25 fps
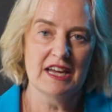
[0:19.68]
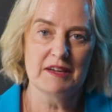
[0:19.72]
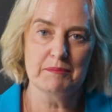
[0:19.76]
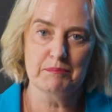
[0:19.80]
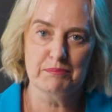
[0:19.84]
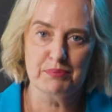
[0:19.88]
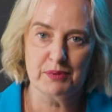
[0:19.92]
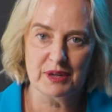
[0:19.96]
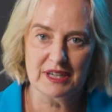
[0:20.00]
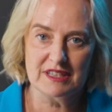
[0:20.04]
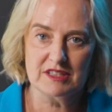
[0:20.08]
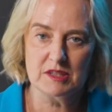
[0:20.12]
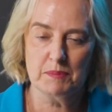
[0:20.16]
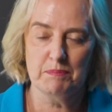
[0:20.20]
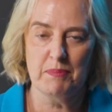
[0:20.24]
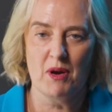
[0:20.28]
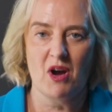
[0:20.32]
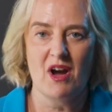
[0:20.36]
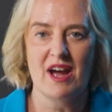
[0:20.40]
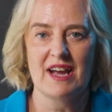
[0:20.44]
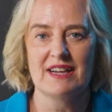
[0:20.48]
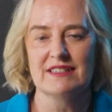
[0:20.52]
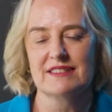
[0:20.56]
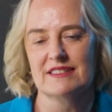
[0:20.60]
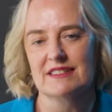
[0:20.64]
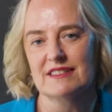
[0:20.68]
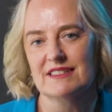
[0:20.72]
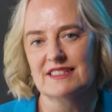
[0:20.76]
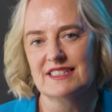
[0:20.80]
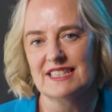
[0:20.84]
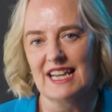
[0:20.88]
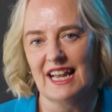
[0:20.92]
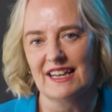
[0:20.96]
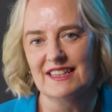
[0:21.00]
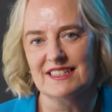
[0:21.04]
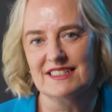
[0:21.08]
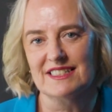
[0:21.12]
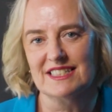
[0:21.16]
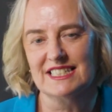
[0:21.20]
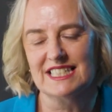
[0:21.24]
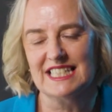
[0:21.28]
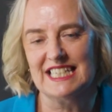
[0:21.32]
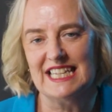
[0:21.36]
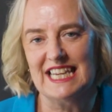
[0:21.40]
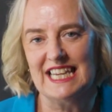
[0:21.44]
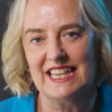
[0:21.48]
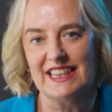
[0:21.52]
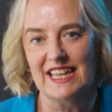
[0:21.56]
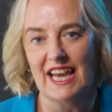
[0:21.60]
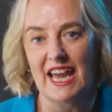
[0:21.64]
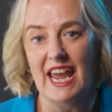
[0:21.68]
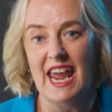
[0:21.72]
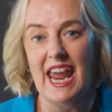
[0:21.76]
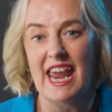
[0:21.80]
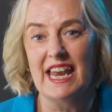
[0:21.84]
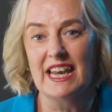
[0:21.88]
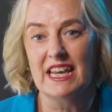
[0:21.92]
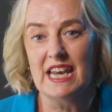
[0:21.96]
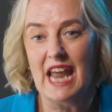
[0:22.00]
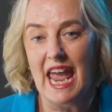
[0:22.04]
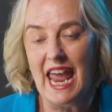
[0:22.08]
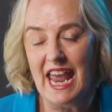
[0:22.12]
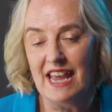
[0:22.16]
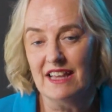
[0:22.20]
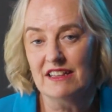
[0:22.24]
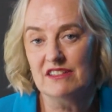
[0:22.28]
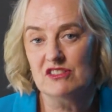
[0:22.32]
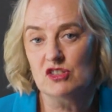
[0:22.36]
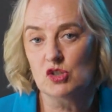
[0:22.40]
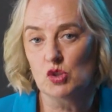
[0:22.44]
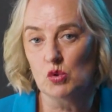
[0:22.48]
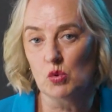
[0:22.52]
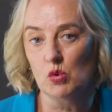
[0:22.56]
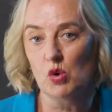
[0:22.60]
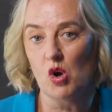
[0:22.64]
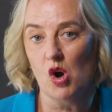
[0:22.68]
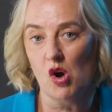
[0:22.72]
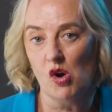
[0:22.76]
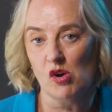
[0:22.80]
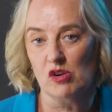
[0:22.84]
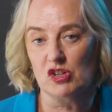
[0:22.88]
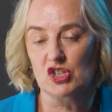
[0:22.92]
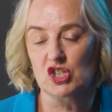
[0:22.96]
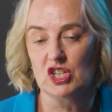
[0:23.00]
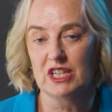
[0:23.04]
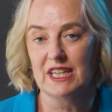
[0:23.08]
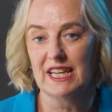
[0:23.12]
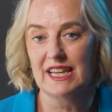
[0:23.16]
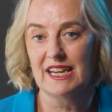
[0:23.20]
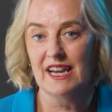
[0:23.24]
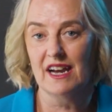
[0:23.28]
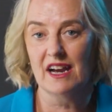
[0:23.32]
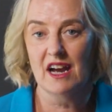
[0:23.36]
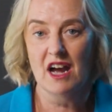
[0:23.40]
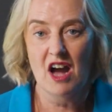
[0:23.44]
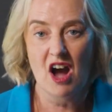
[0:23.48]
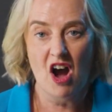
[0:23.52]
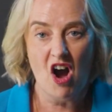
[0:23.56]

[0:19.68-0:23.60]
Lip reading: It brings buyers and sellers together, and as your auctioneer,